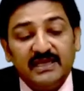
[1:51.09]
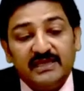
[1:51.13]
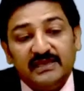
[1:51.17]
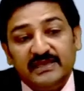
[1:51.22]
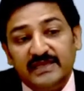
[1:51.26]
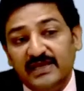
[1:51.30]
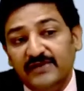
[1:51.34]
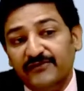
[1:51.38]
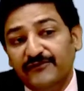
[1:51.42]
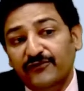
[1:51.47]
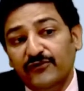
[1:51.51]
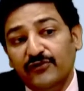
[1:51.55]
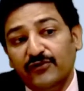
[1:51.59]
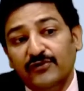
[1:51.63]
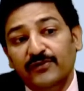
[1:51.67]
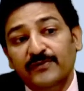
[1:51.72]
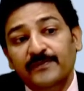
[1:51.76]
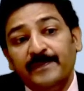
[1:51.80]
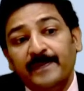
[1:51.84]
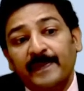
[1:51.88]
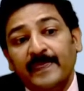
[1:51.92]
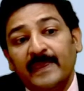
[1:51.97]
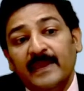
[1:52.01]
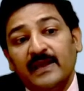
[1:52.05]

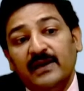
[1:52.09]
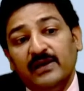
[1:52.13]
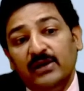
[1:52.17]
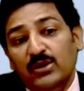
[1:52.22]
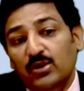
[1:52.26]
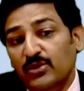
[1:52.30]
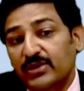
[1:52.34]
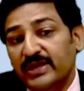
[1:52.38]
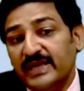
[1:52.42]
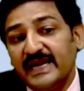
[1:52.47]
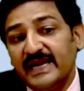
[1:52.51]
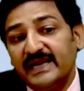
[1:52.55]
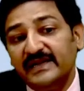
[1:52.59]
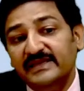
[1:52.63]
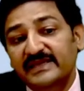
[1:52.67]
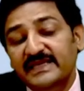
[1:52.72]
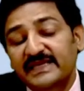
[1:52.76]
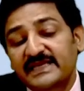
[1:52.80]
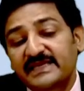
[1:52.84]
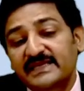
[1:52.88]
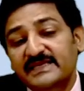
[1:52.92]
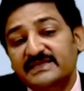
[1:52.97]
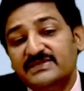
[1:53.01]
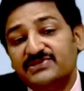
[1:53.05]
Therefore, looking at
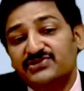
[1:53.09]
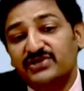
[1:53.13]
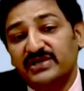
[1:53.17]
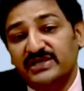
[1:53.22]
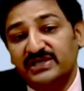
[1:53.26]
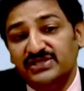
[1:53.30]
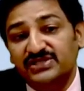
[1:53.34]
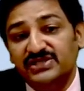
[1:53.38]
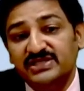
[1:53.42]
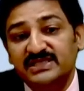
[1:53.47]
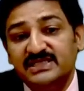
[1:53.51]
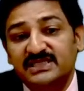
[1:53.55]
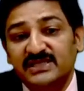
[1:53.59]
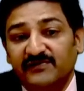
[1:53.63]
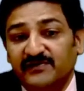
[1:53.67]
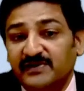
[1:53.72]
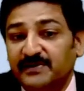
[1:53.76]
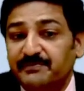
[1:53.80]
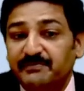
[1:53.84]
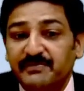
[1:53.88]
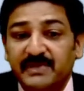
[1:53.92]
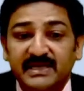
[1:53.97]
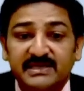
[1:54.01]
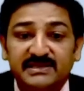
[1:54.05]
the strategic
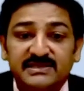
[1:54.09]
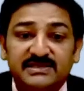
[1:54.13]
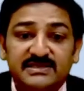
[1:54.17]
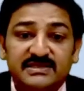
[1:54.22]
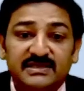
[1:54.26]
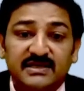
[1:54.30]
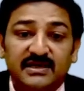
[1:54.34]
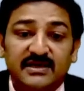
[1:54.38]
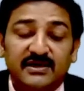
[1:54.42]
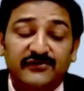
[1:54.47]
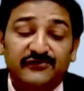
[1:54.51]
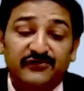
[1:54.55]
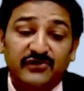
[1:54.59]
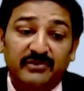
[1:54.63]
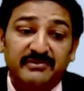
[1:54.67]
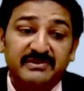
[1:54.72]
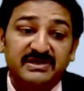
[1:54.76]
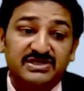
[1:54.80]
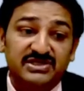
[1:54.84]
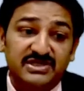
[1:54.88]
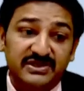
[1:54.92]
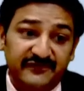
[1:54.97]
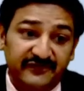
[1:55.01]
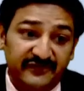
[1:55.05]
development from a
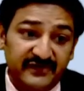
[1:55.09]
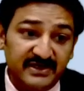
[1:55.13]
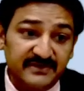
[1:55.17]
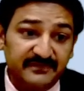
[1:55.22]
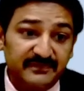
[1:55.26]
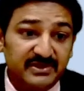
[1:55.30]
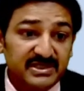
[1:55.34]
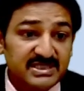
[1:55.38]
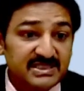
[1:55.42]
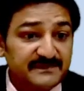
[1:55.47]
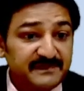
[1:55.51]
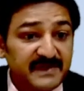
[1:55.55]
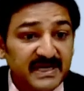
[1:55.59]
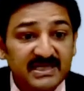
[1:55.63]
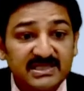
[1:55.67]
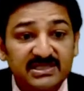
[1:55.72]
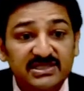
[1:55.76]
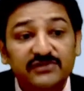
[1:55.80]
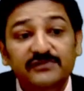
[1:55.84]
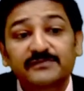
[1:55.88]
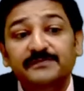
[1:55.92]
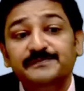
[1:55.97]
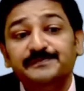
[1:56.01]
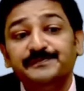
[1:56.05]
different
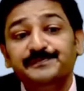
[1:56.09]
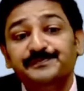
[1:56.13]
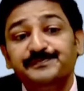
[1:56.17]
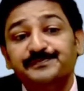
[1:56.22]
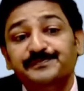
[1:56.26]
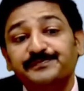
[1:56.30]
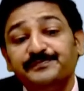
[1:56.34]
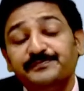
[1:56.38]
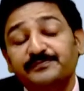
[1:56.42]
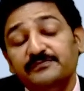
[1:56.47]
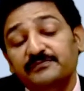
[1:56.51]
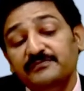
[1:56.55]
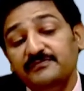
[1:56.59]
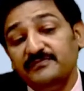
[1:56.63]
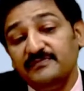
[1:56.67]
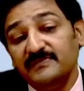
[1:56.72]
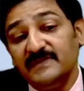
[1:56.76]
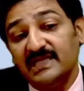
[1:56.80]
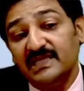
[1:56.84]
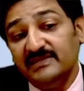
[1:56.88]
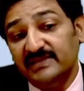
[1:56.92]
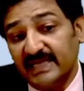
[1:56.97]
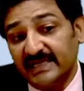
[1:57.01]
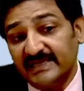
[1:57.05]
perspective,
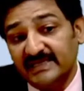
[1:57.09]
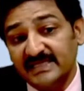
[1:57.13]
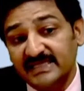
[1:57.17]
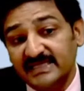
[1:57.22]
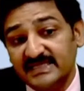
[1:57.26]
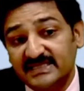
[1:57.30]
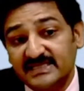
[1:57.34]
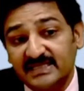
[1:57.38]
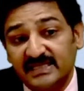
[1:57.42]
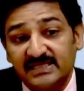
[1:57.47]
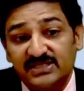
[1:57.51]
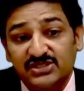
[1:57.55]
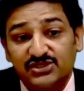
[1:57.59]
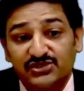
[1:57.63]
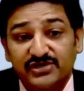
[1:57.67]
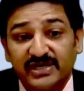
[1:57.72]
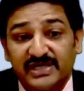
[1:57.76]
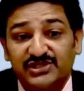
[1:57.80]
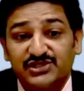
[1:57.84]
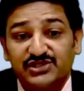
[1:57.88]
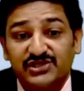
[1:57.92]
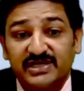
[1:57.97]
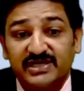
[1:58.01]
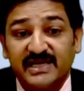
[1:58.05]
that is
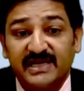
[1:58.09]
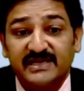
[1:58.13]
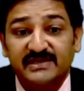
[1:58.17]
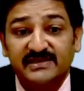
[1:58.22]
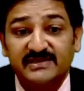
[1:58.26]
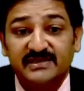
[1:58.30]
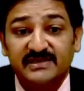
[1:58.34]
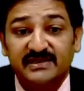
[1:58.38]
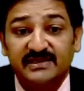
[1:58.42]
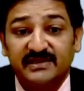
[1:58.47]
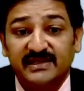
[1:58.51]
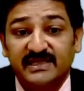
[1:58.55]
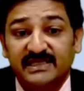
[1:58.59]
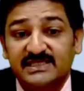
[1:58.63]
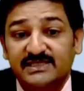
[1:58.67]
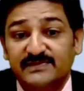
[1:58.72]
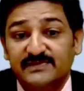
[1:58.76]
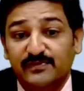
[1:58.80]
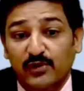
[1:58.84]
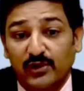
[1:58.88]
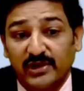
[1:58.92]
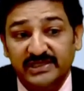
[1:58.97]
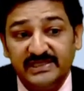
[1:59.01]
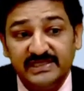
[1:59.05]
stretching and
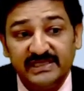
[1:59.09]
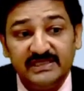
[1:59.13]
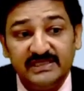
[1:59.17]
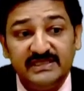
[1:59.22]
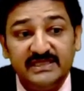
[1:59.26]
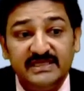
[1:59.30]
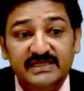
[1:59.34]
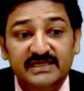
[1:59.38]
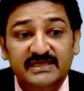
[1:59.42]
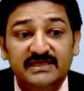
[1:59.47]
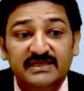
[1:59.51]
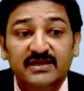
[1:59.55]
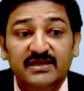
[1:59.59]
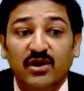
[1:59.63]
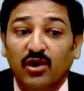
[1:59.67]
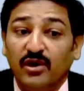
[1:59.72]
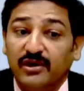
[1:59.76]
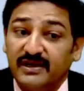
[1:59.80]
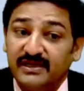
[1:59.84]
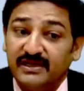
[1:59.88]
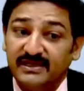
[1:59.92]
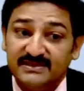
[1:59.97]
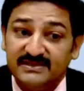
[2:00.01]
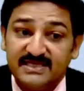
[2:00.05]
exploiting the
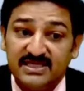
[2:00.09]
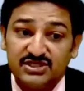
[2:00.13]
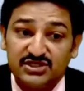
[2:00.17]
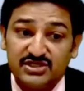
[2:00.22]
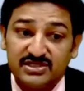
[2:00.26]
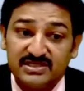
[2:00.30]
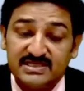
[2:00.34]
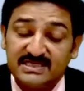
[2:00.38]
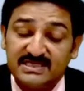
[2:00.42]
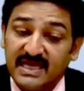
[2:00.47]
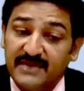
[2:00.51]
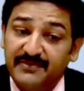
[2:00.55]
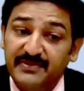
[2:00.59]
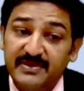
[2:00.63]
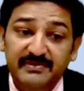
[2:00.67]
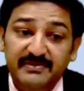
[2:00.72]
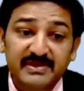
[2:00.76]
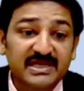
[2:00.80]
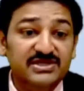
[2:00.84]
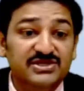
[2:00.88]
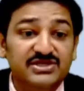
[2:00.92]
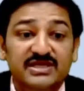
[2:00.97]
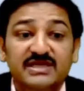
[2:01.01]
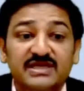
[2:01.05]
organization's
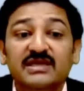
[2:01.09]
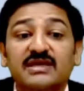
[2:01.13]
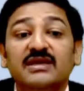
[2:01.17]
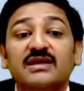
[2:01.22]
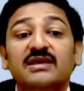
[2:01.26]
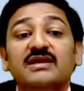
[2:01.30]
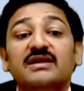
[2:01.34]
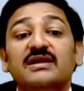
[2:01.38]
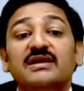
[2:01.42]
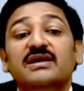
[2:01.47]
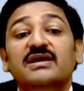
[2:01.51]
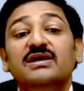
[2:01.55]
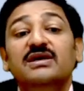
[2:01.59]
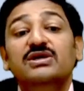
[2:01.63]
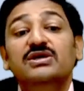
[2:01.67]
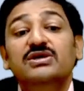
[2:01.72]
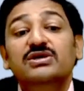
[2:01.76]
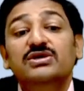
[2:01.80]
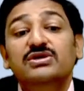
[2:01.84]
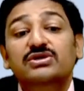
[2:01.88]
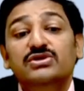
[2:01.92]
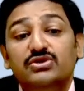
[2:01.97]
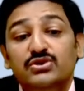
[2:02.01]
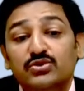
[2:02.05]
capability
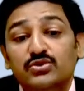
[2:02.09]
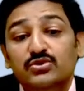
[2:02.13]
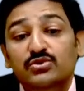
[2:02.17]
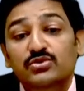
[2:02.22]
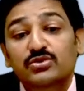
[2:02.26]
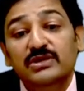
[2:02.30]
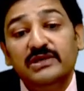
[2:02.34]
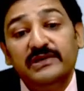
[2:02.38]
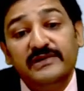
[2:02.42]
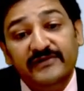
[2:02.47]
to